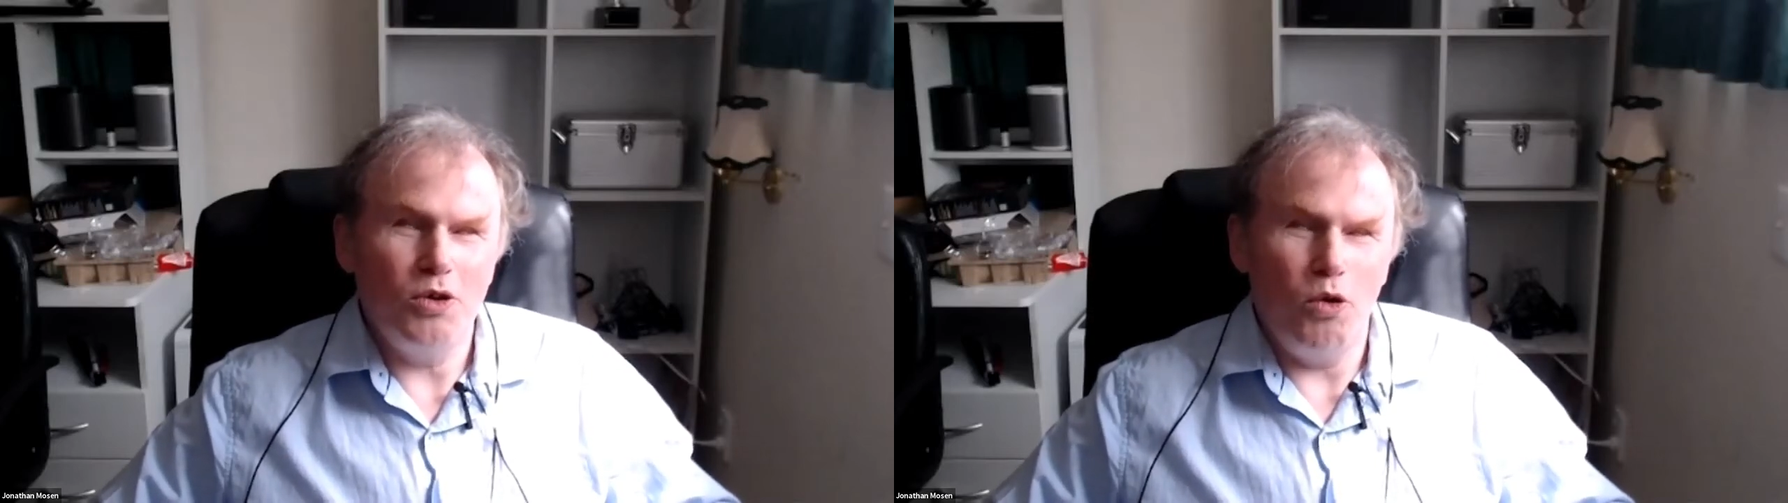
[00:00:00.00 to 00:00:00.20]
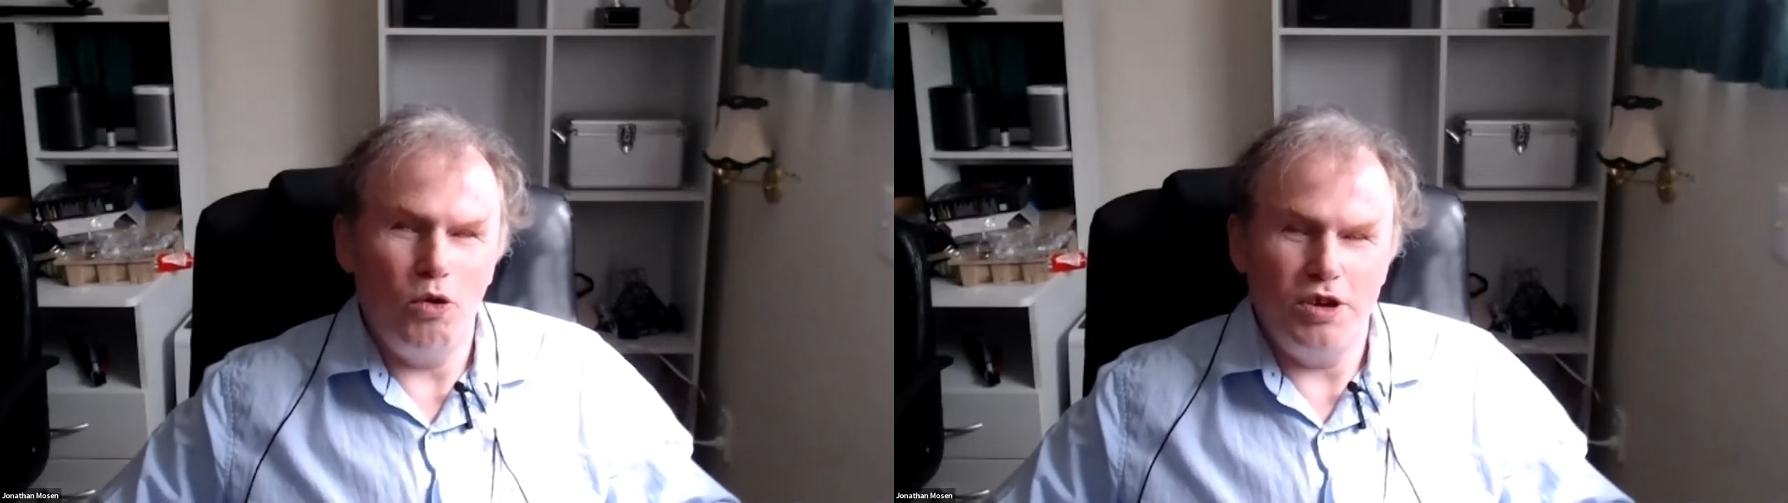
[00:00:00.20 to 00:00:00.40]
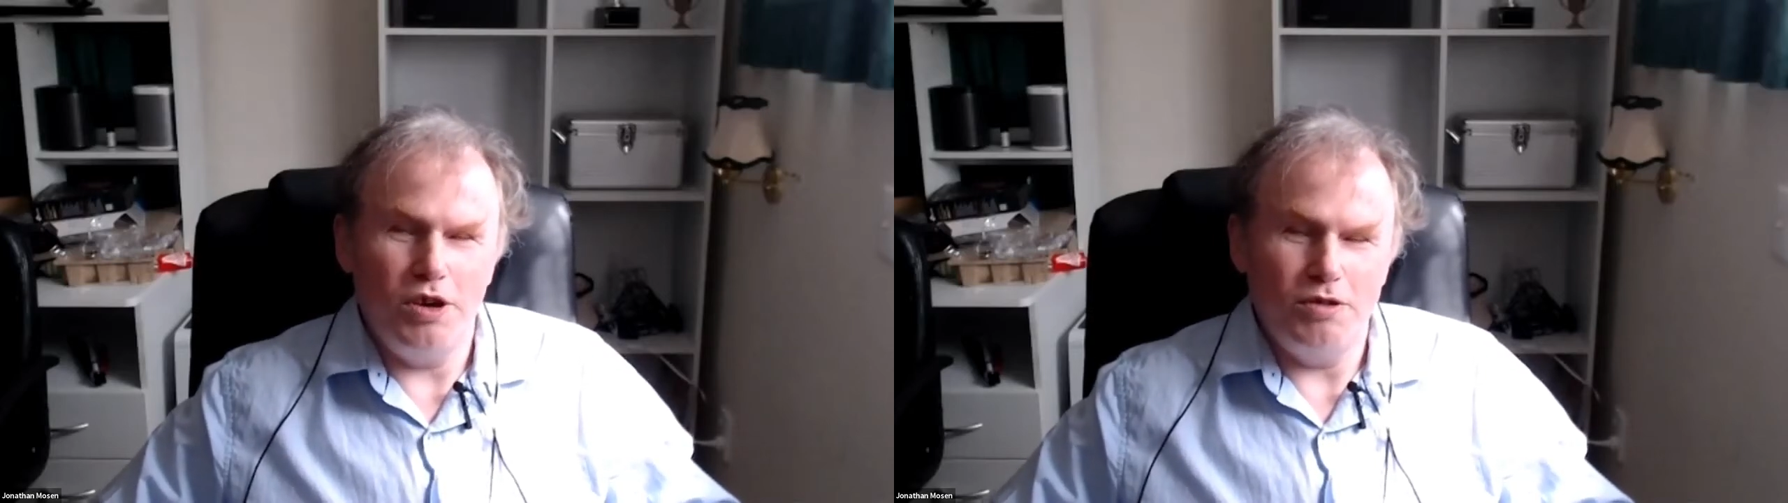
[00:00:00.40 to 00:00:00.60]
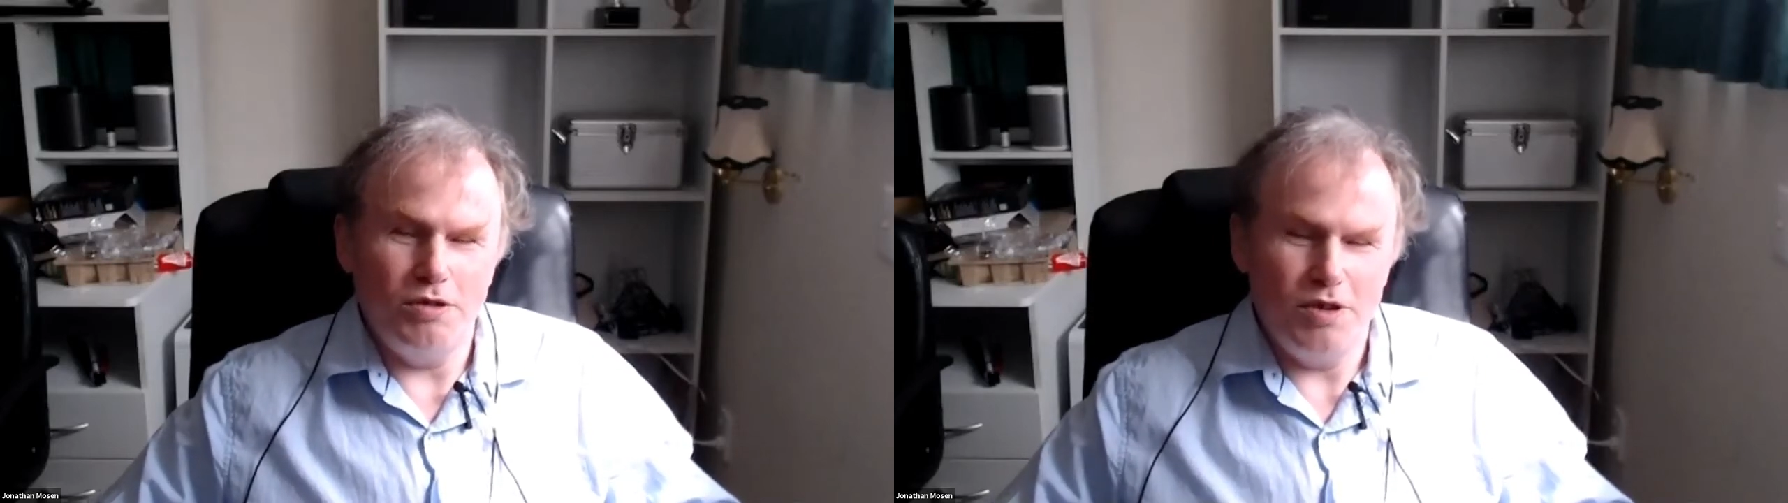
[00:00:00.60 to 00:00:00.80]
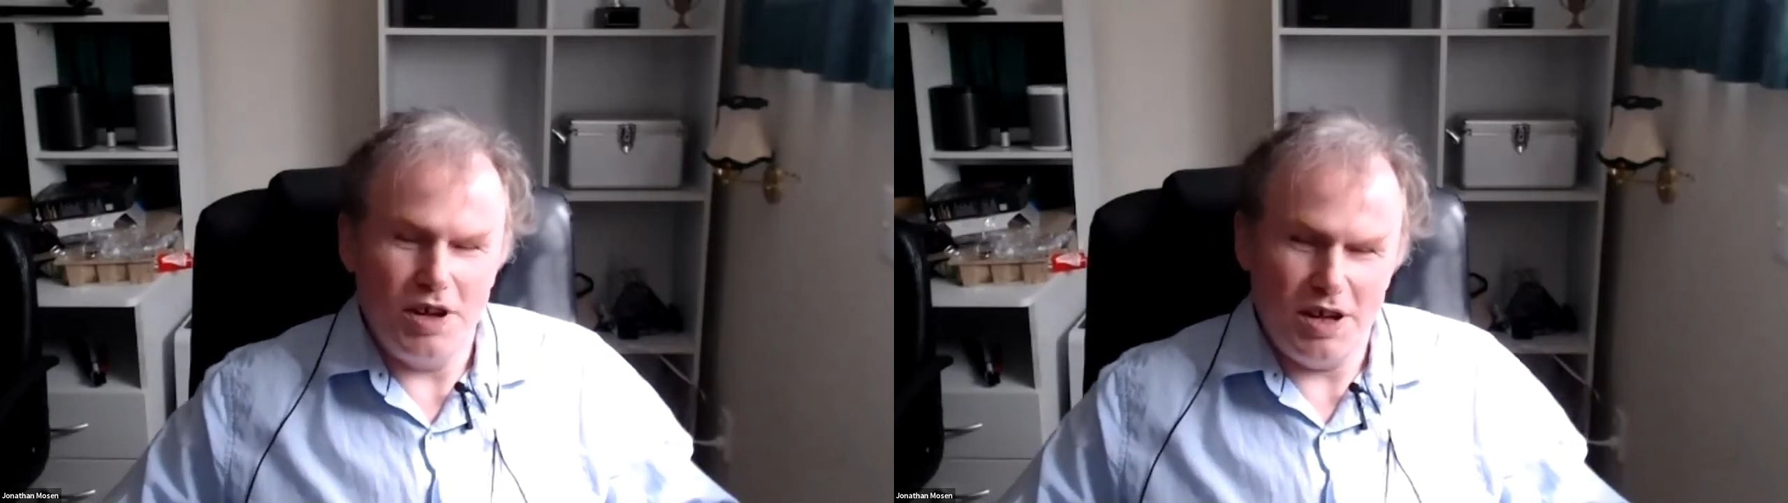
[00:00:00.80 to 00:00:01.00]
audio
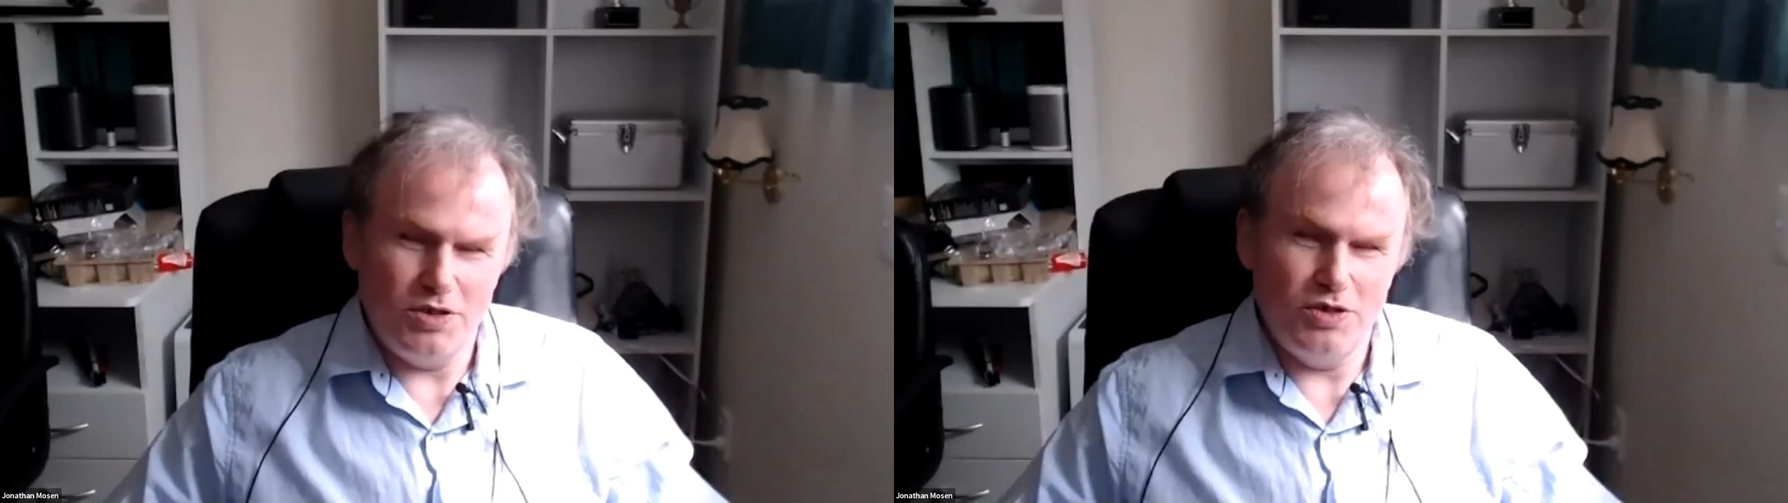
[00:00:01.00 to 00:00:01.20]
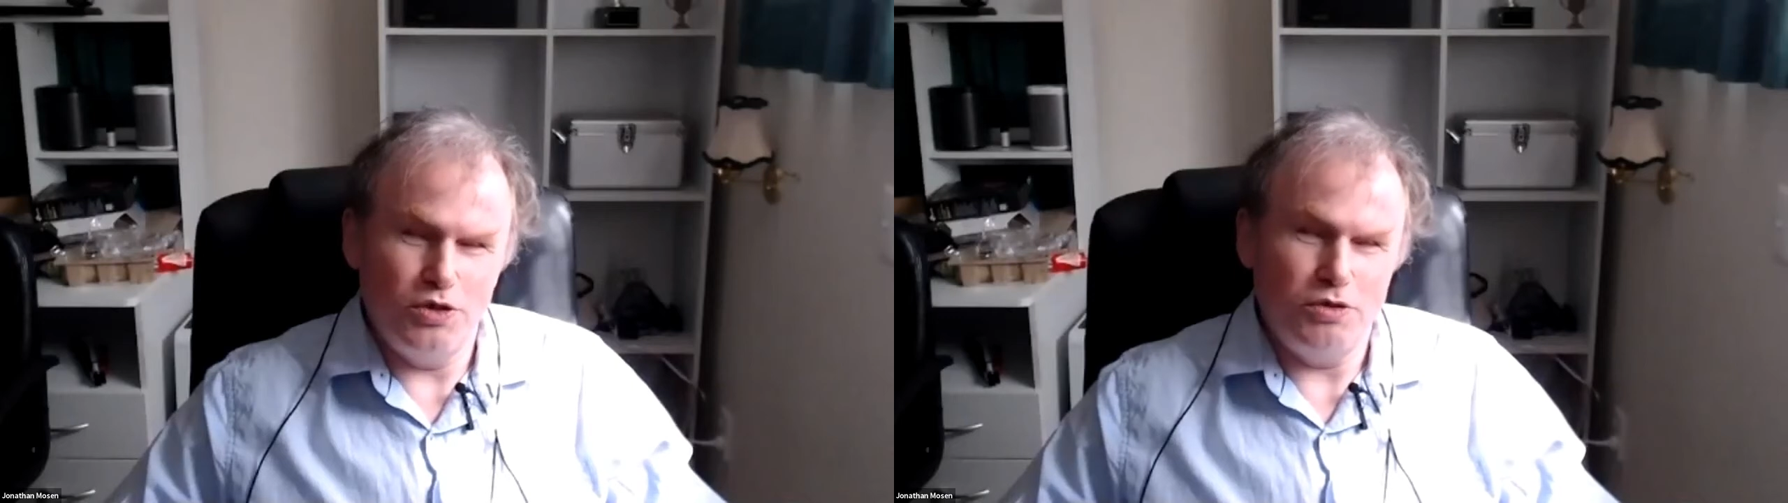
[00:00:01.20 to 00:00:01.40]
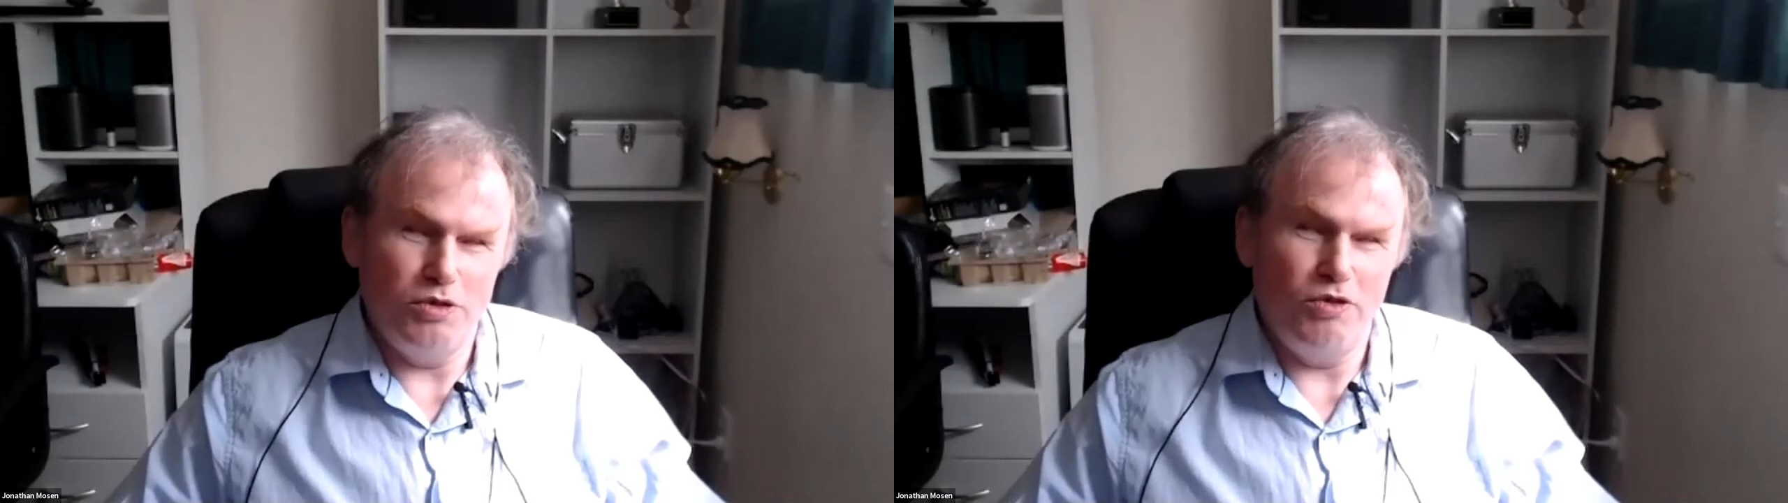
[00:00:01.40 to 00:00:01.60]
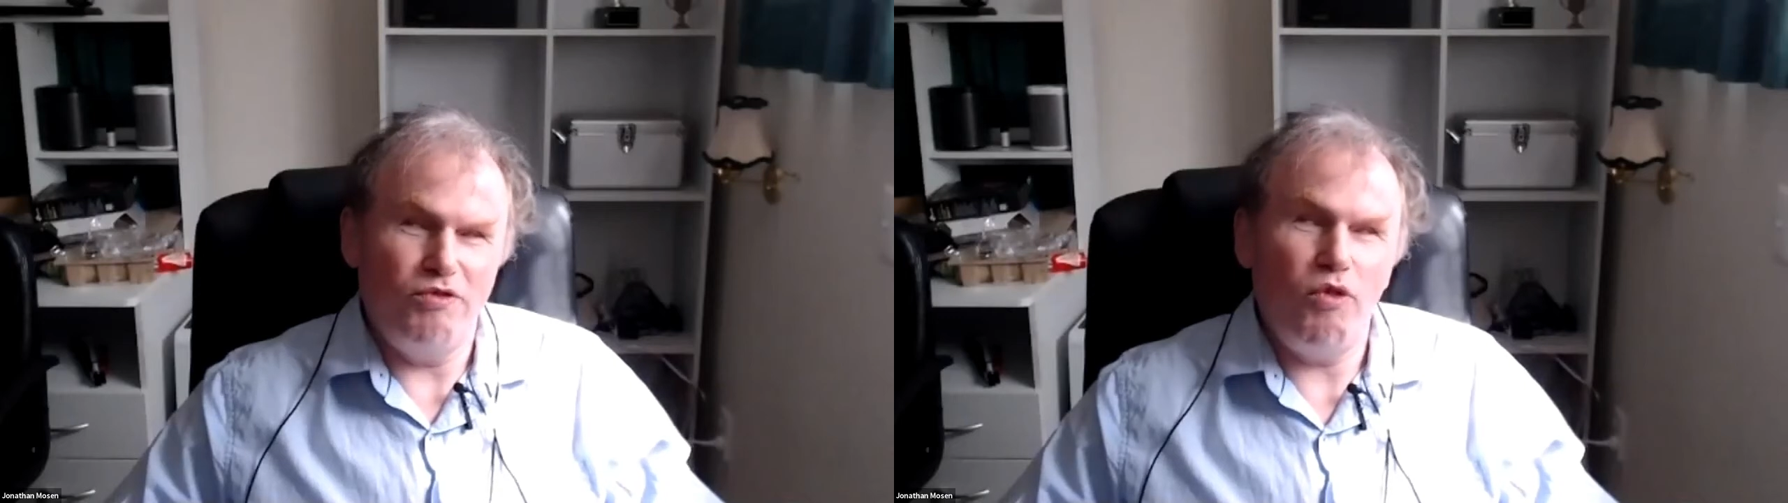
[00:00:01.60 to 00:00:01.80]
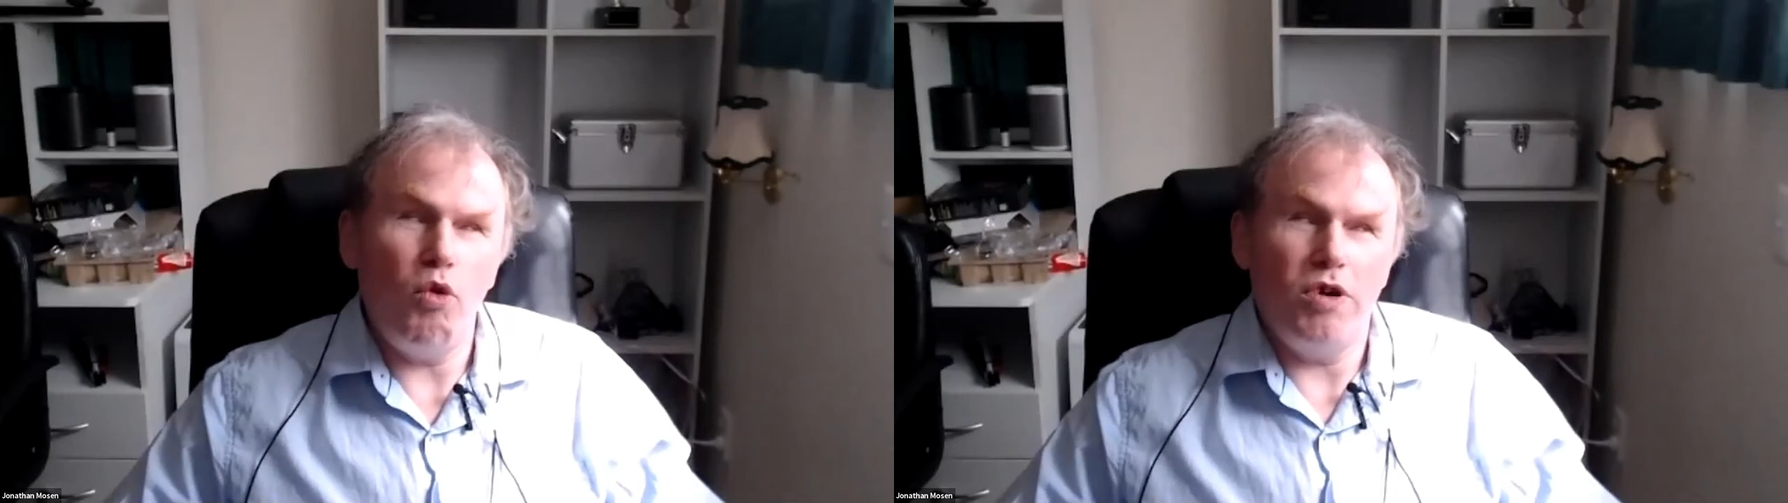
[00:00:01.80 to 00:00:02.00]
tutorial
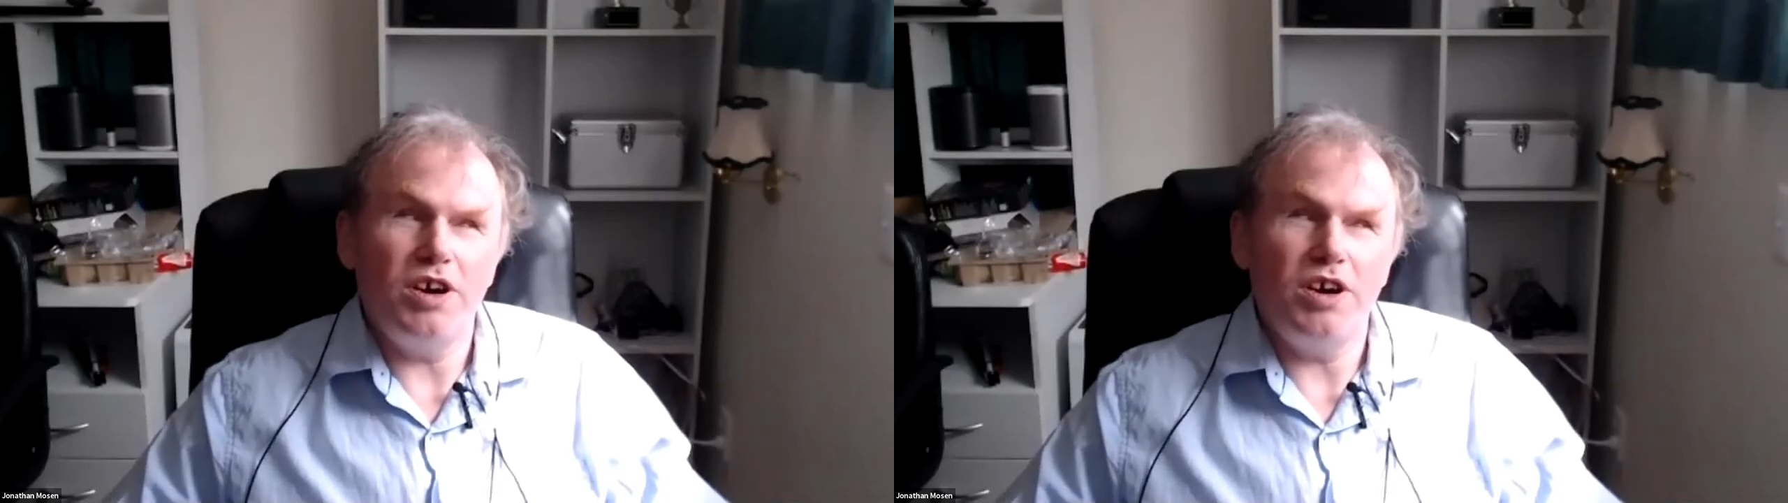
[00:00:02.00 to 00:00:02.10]
for?